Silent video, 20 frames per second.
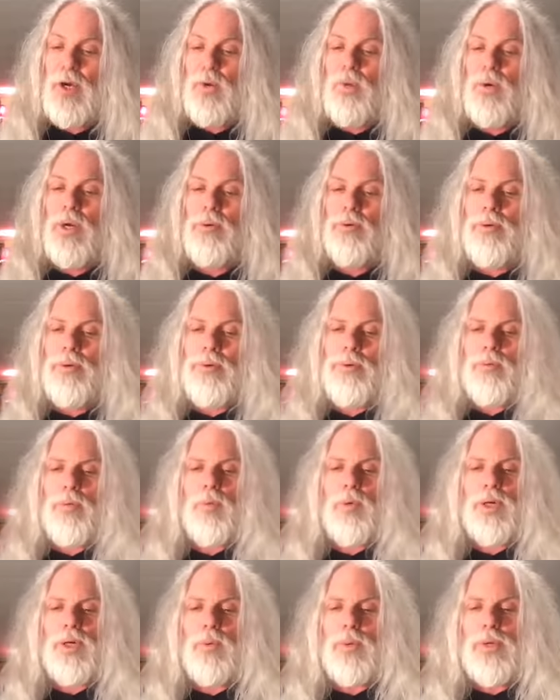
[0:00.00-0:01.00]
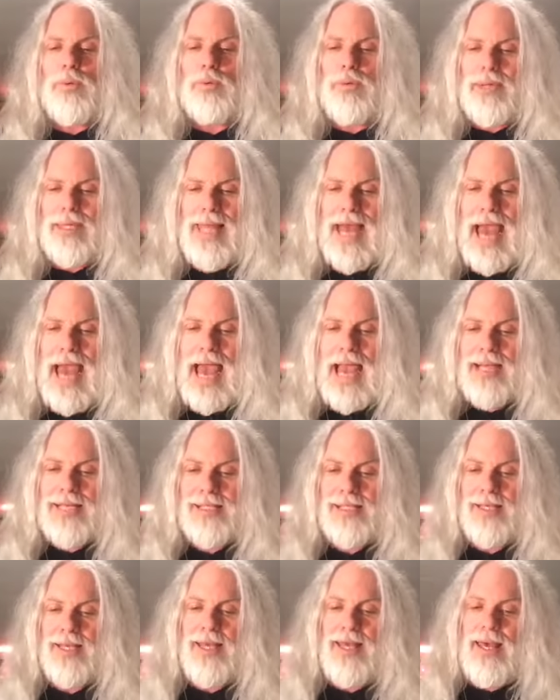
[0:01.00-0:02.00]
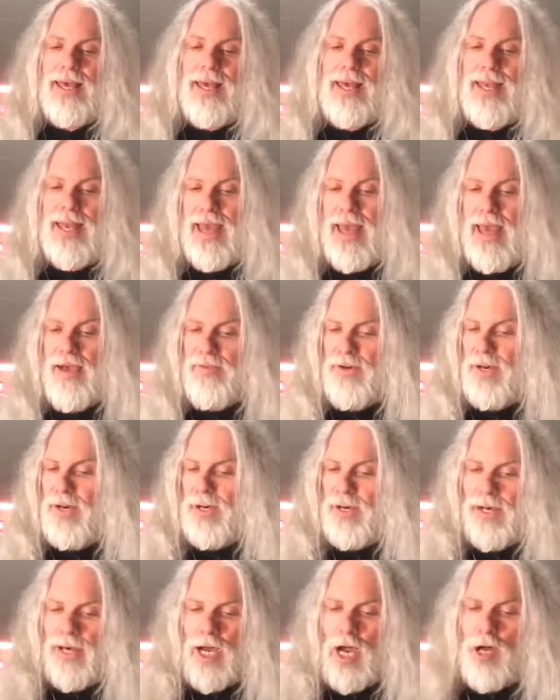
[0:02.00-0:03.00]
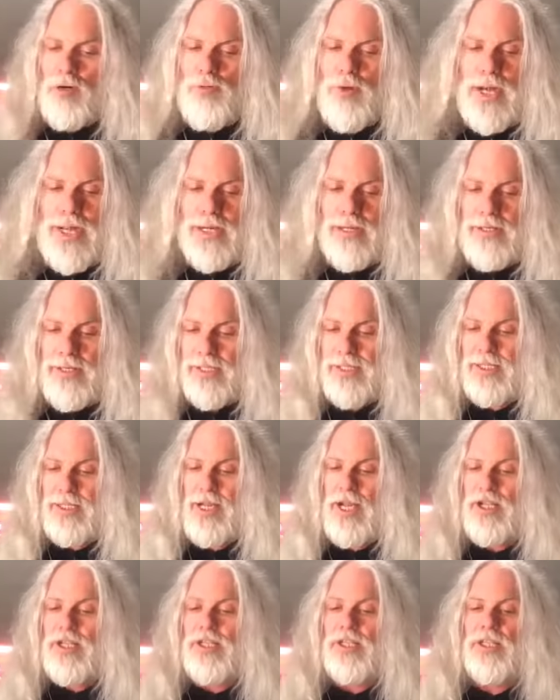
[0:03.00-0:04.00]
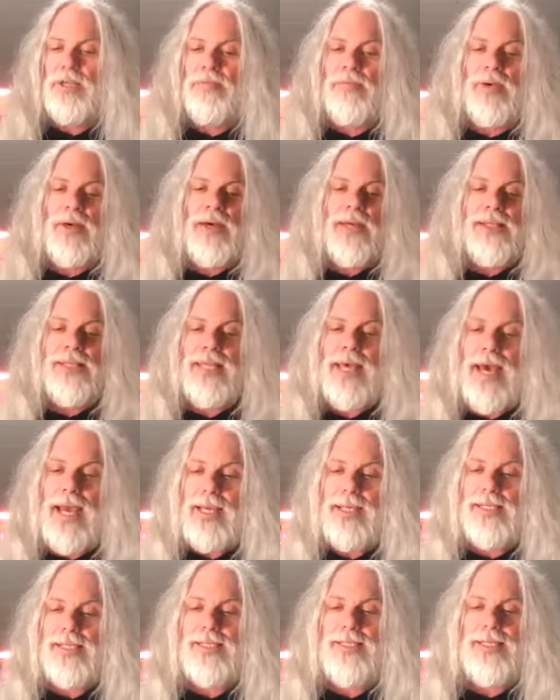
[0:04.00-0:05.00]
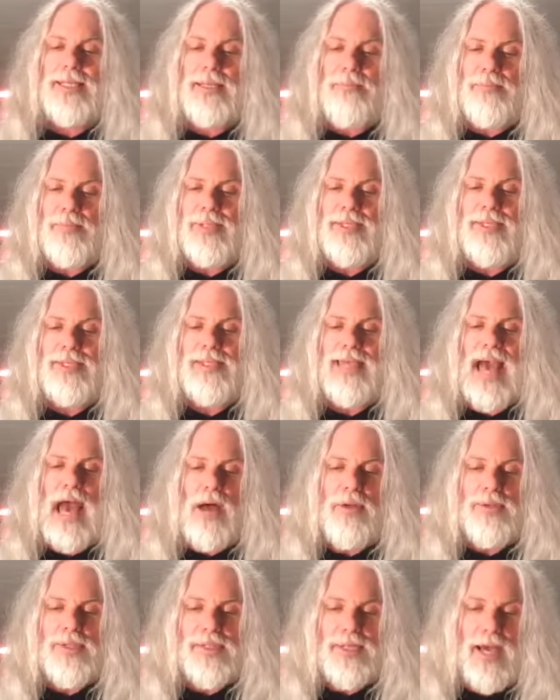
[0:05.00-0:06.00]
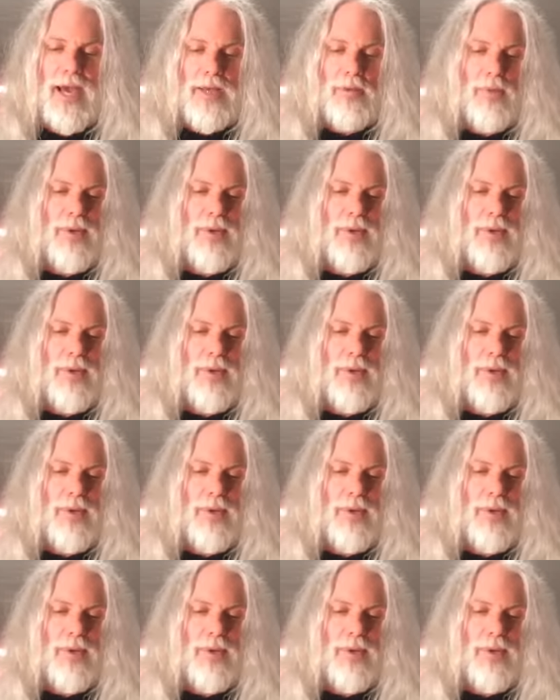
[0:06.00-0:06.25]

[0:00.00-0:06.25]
where we relax and have a rare discussion of tech's deep downside.